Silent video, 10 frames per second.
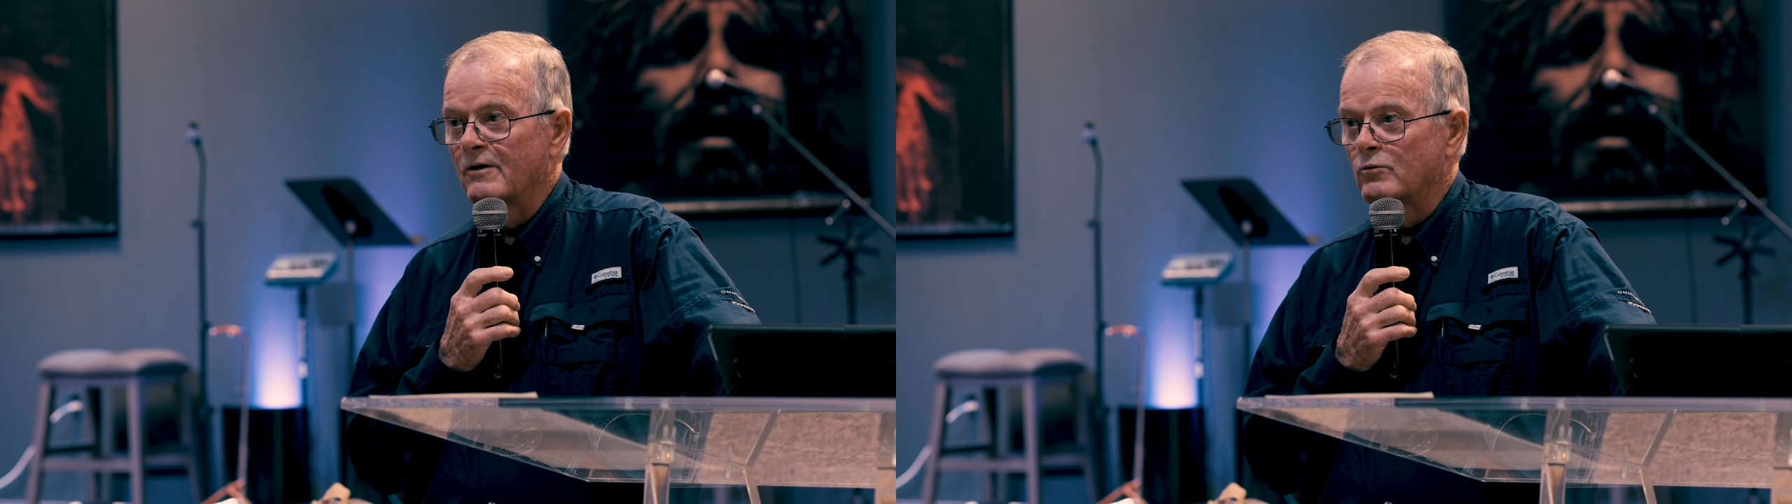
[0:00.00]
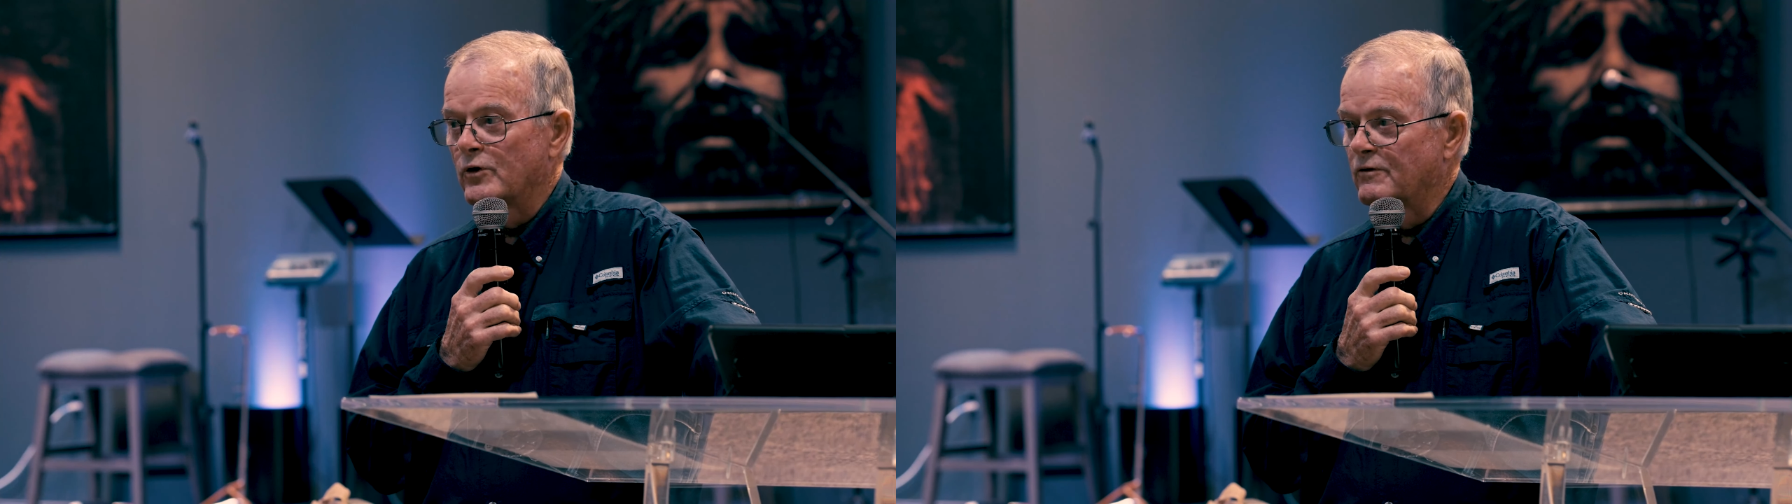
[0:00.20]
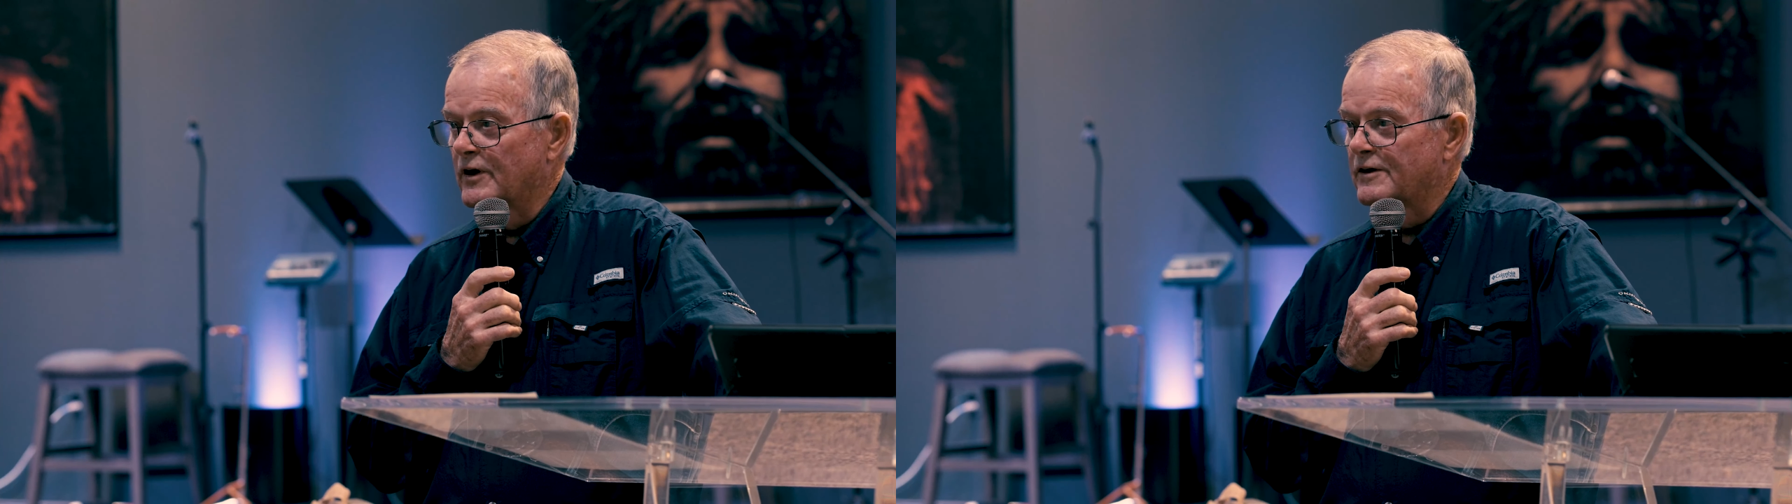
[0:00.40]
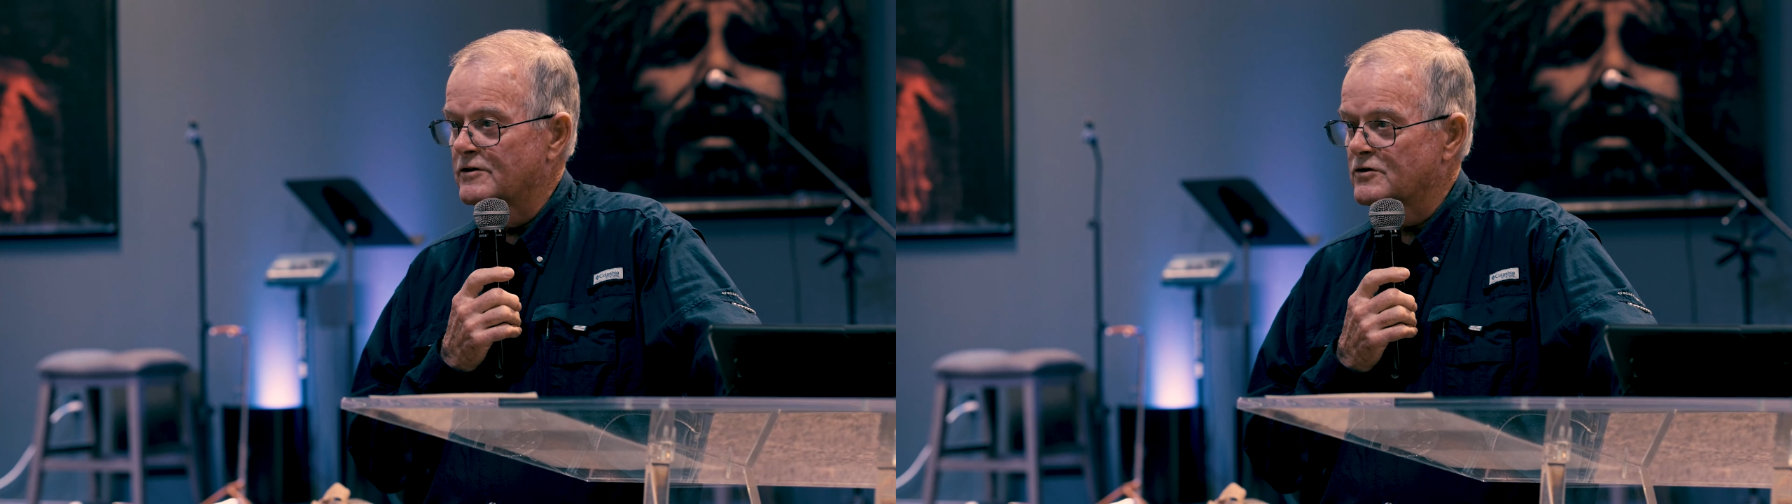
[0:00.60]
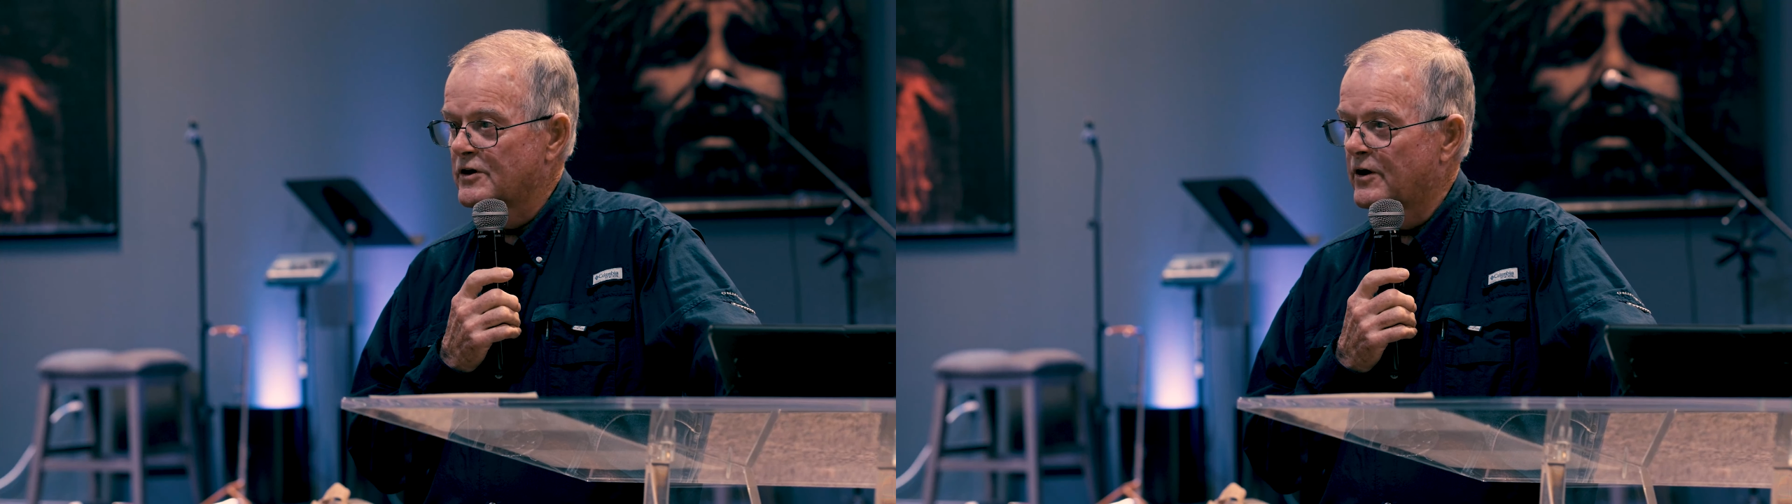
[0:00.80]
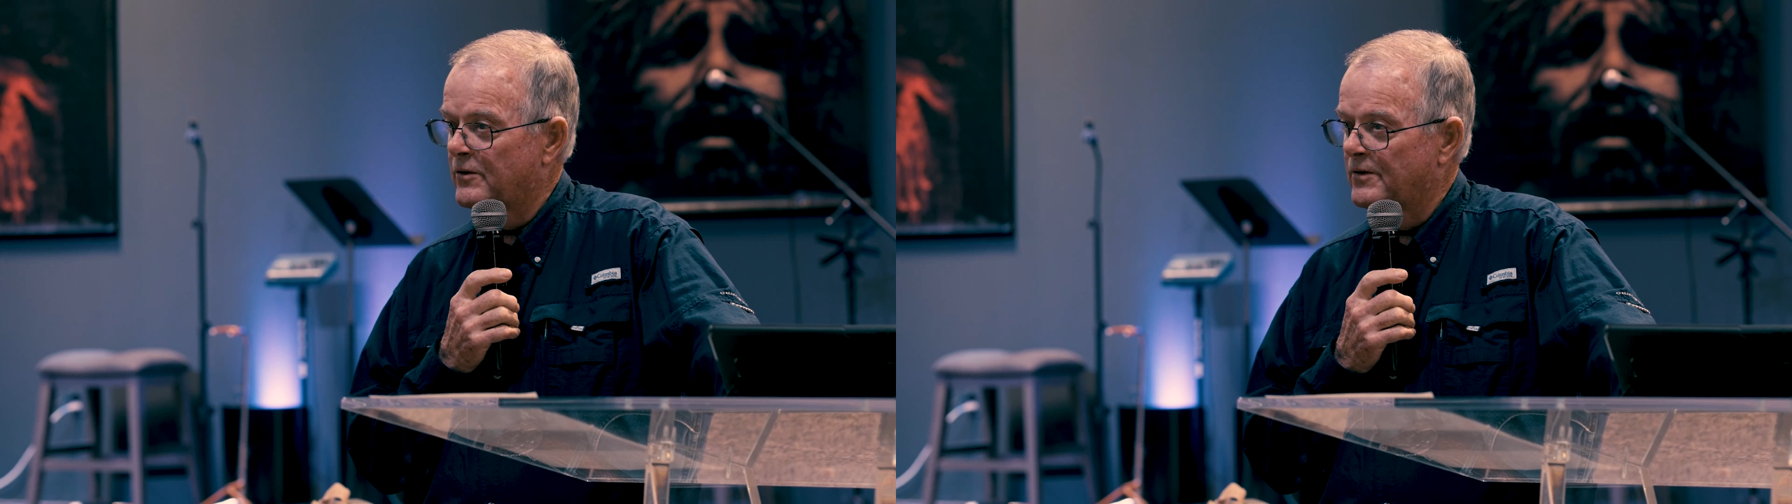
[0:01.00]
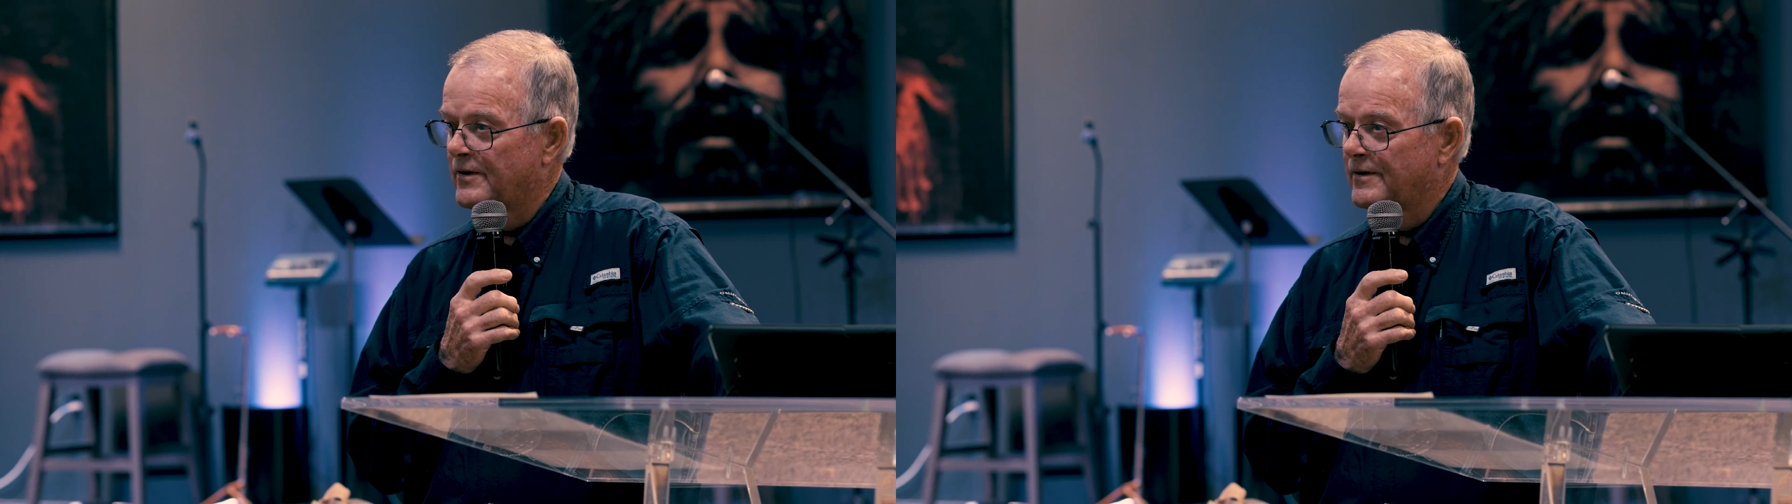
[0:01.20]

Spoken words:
and we've let this go.